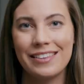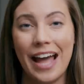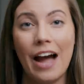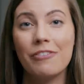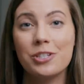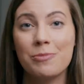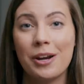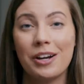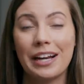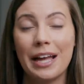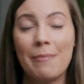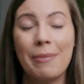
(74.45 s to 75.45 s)
The average
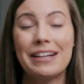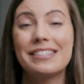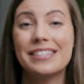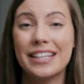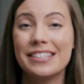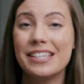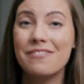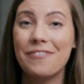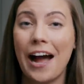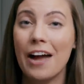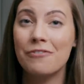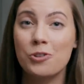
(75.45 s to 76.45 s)
American buys
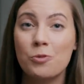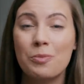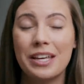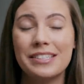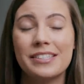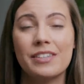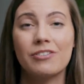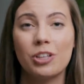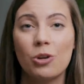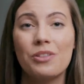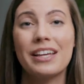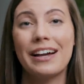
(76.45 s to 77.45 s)
65 new pieces of
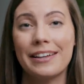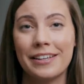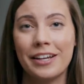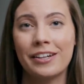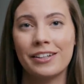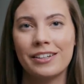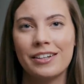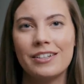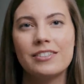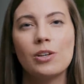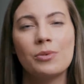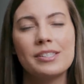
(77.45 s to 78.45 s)
clothing a year.
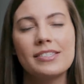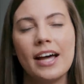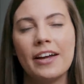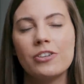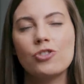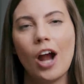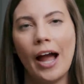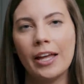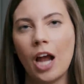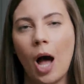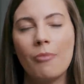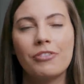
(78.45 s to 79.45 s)
So instead, try
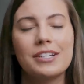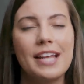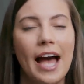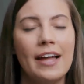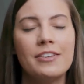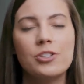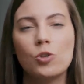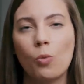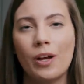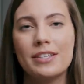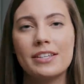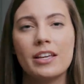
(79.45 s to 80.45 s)
and opt for 10 to
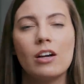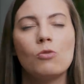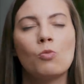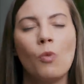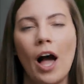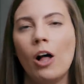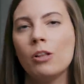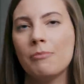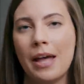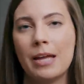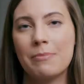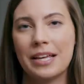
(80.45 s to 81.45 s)
20
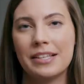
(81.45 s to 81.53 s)
well-made